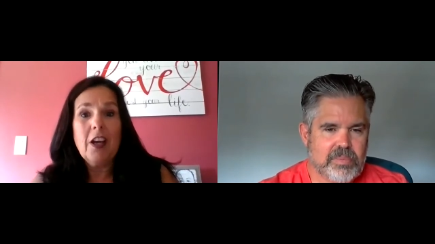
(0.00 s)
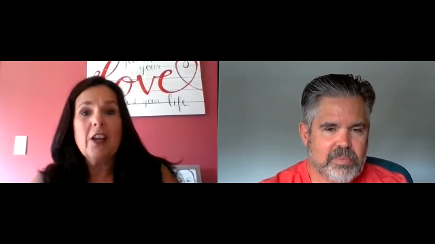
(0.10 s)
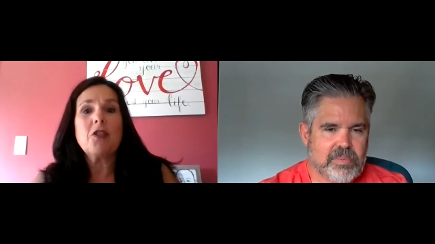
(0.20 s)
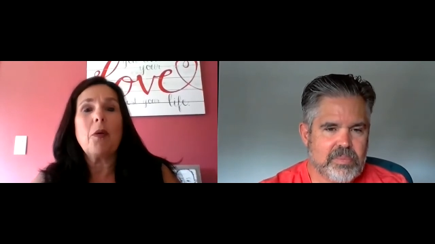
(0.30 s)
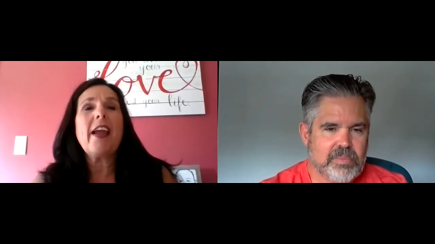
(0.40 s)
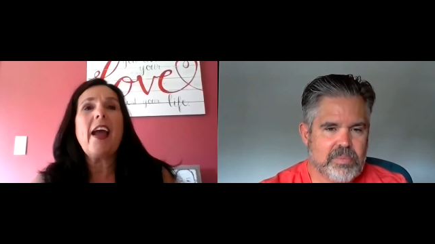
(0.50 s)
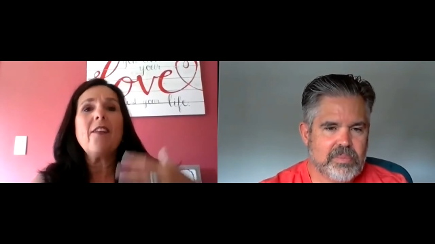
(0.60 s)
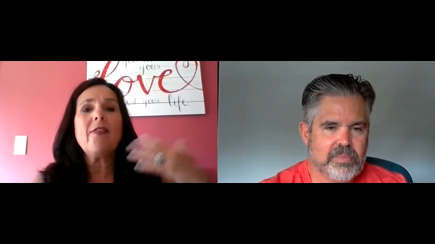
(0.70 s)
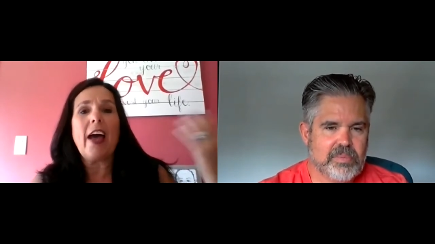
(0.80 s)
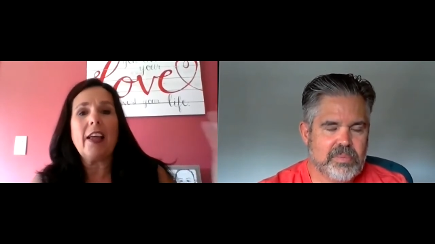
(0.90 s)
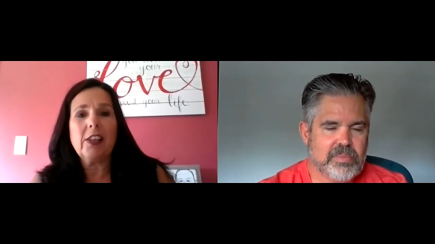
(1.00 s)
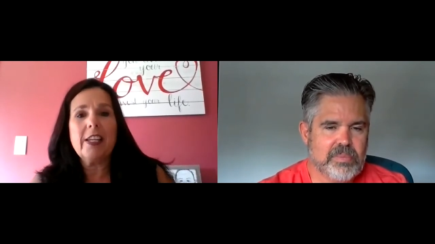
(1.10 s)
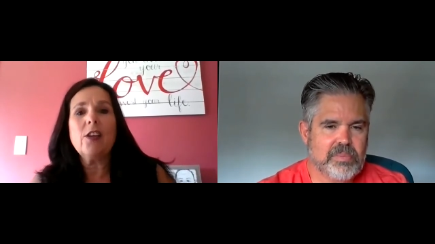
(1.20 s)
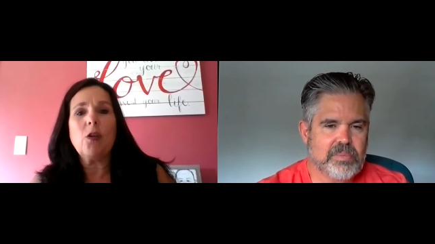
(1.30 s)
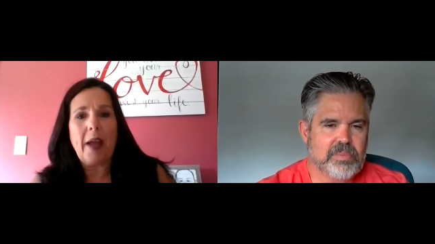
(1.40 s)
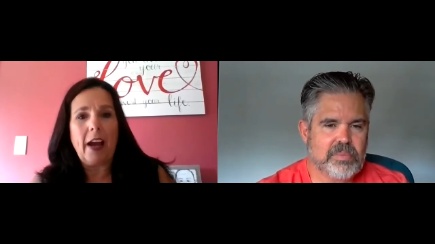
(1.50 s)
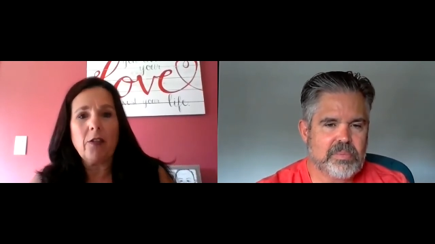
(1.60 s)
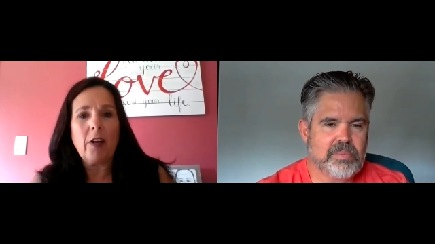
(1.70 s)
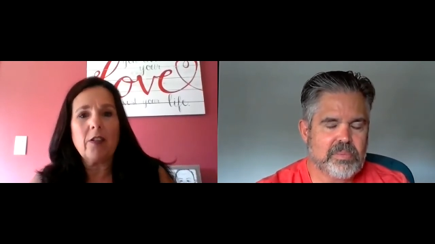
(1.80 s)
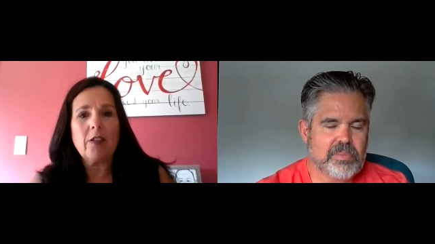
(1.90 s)
Speaker 1: So I have that legal
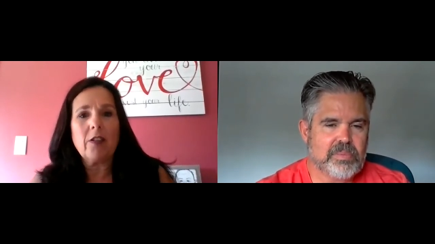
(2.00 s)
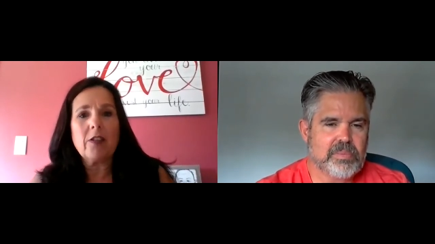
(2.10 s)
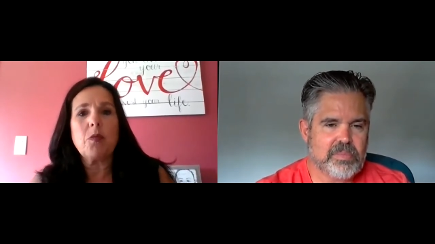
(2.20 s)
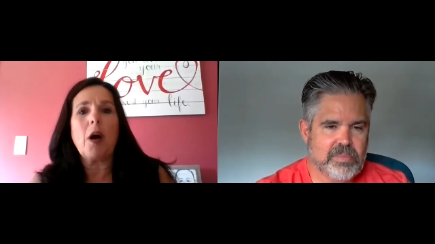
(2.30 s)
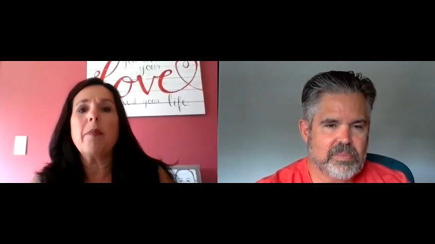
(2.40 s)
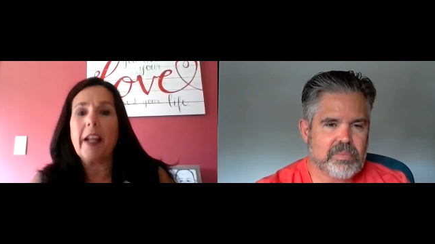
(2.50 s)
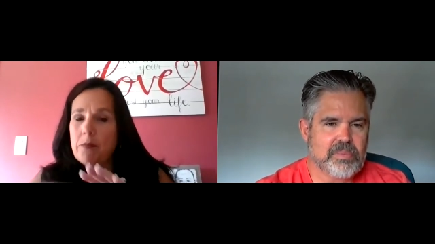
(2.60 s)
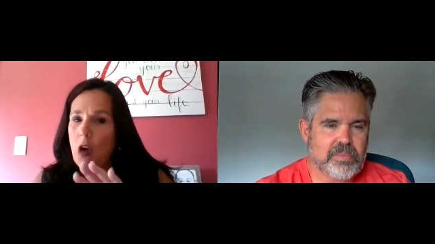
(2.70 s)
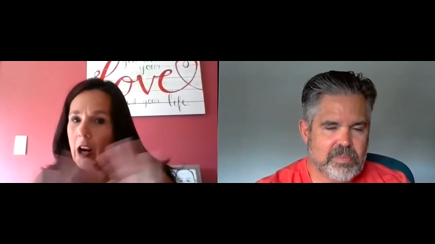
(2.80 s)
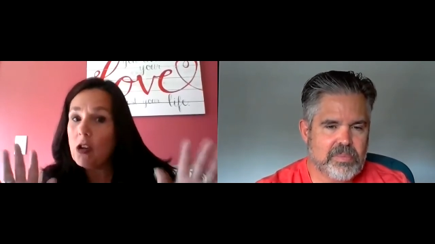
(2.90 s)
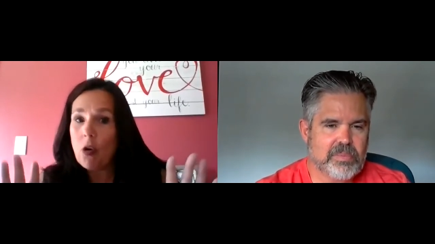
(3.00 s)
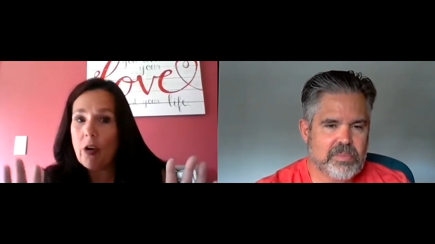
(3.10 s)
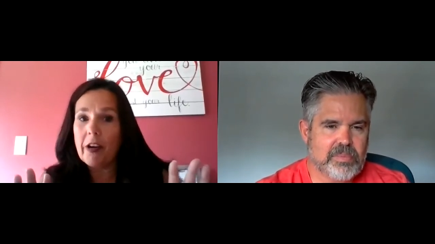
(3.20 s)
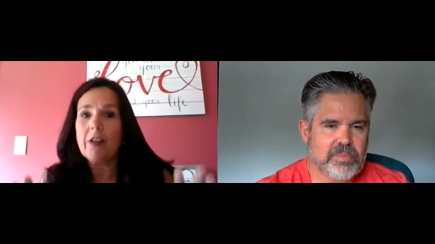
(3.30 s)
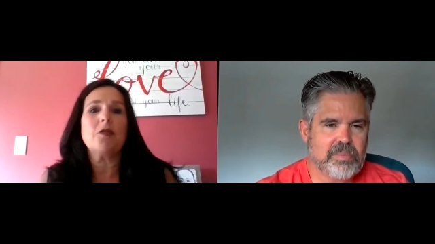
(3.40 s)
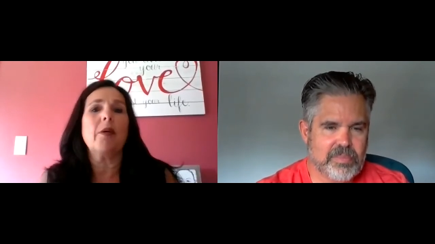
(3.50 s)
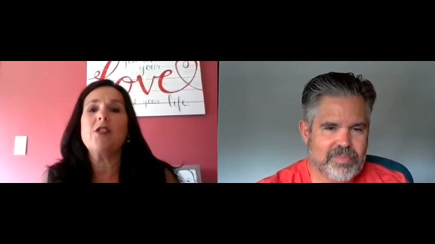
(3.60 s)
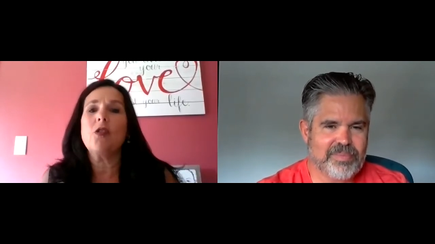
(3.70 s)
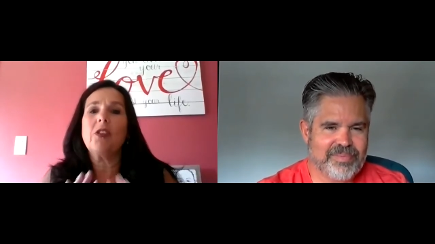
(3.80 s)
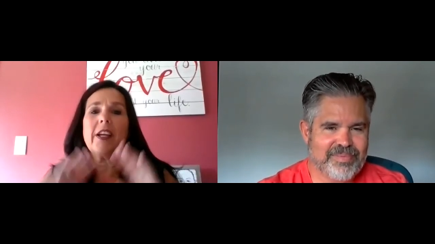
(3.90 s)
background as well, but I'm not a lawyer, so I
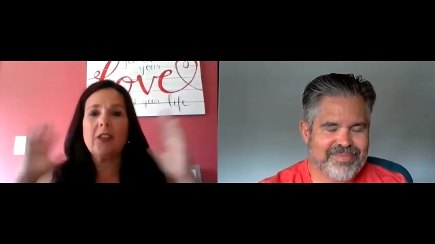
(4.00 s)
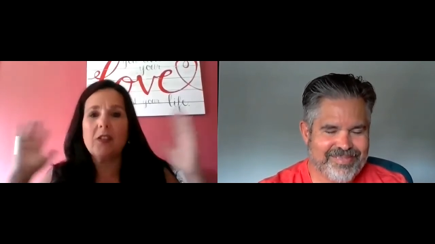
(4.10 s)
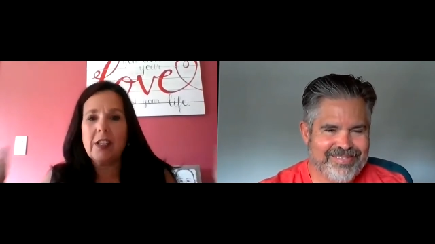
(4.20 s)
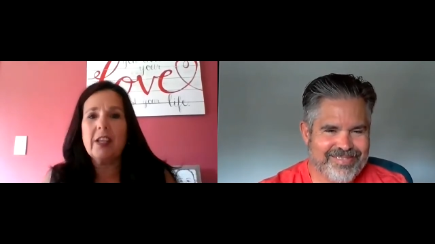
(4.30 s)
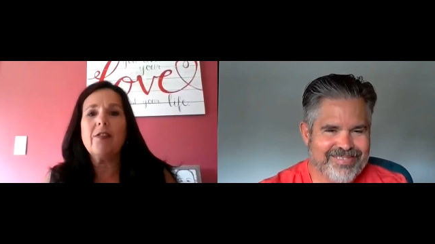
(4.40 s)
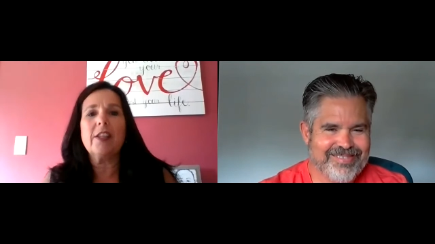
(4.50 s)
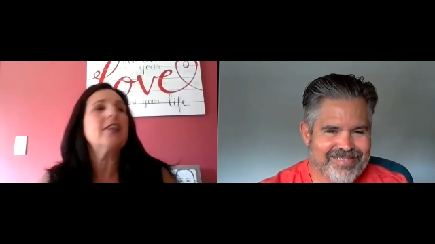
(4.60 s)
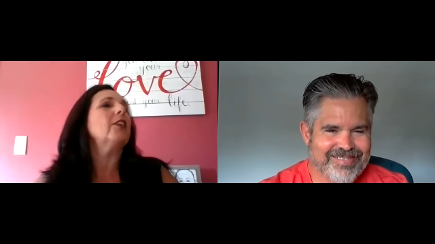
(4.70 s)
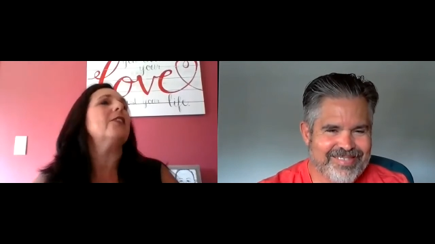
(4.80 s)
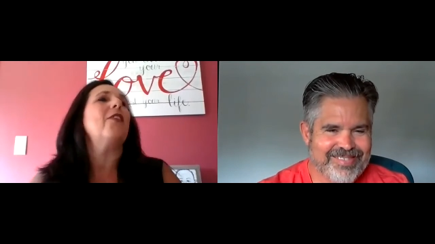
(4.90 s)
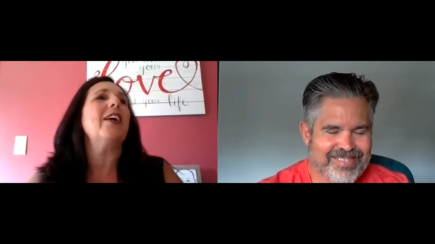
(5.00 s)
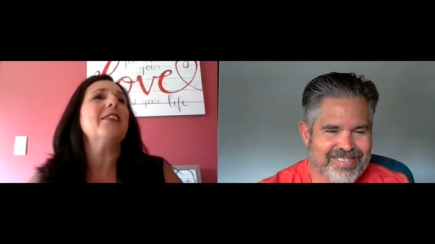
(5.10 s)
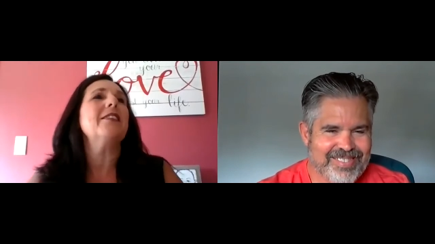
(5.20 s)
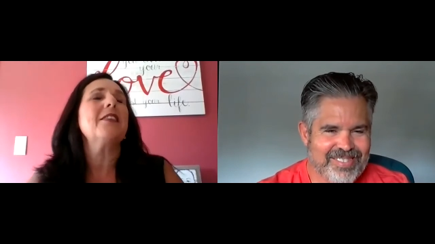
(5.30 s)
don't like give legal advice.